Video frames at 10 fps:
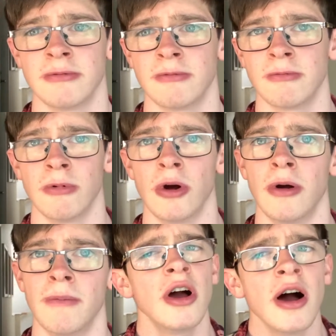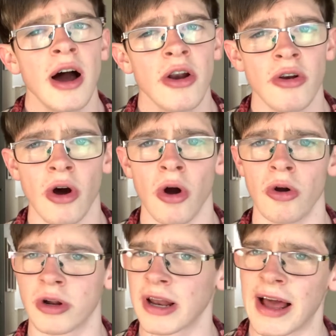were
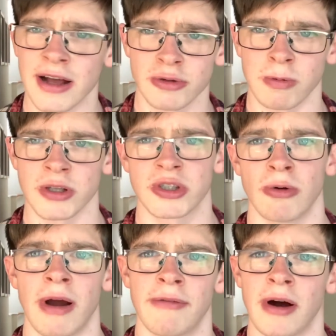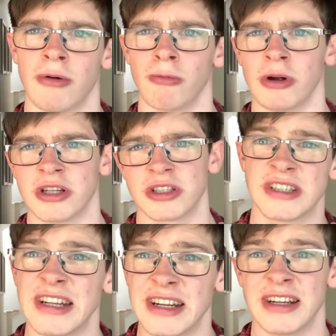no clouds whatsoever,
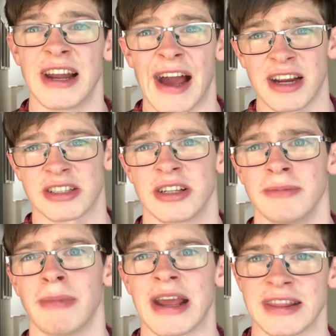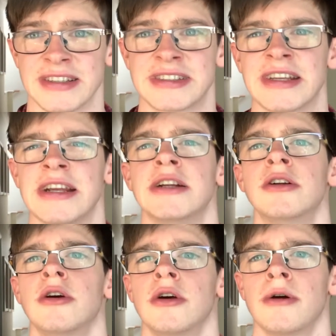which didn't actually make the scene
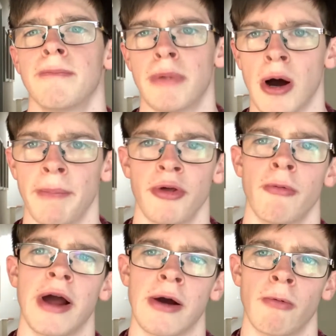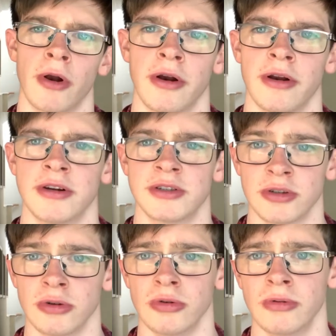pop the way I wanted it
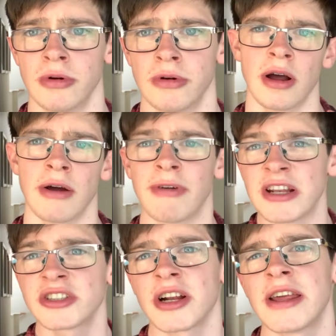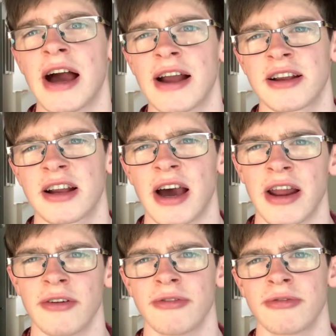to. Eventually, I
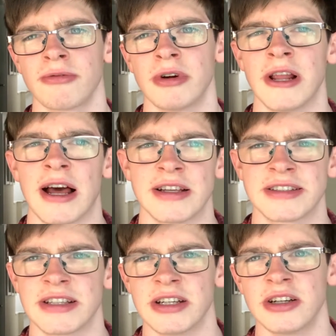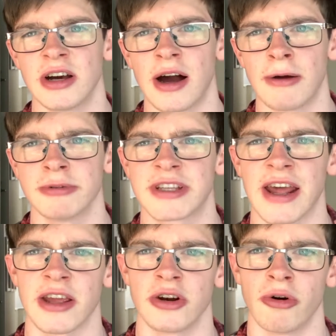kind of realized that I was
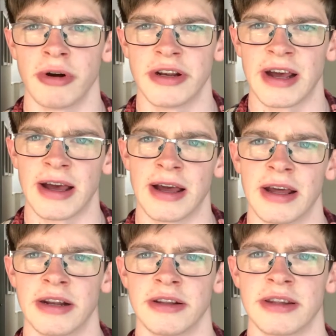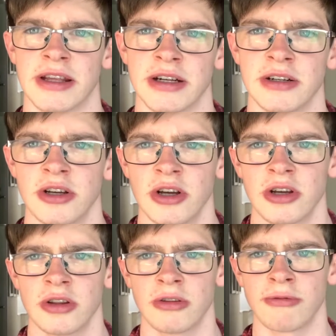getting annoyed and that
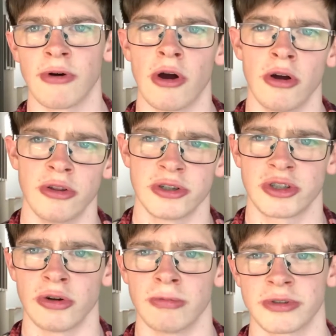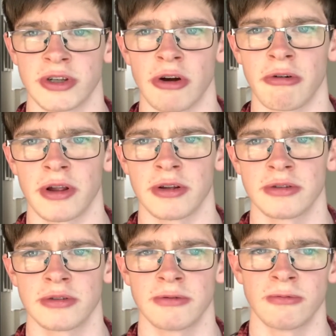the shoot wasn't going
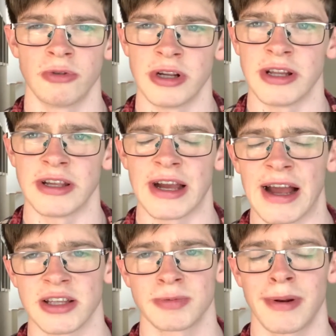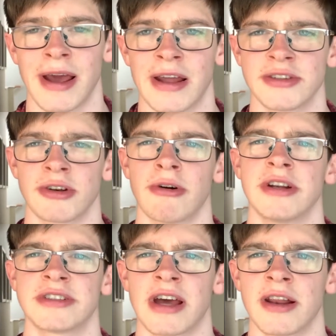really as planned. So I
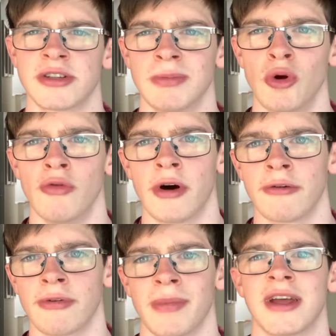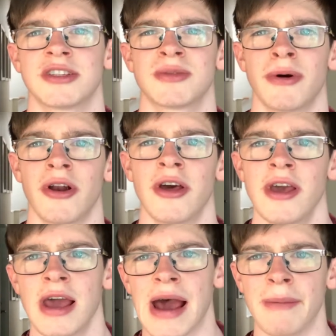decided to move on from that spot
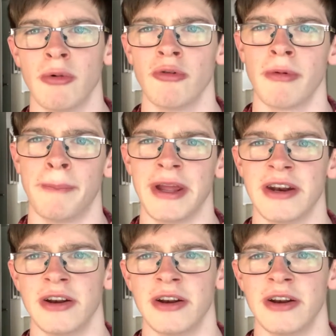and move a bit